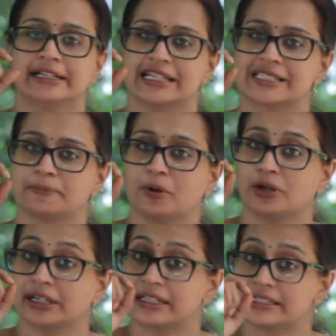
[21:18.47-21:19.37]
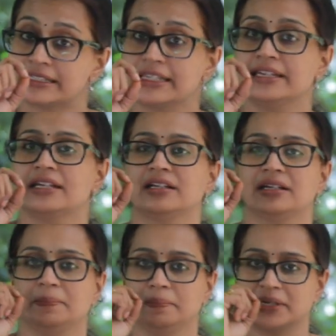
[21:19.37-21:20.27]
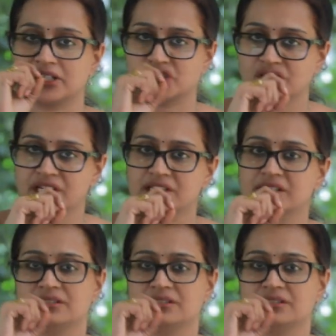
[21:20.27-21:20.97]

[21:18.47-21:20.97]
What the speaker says: despondency, depression,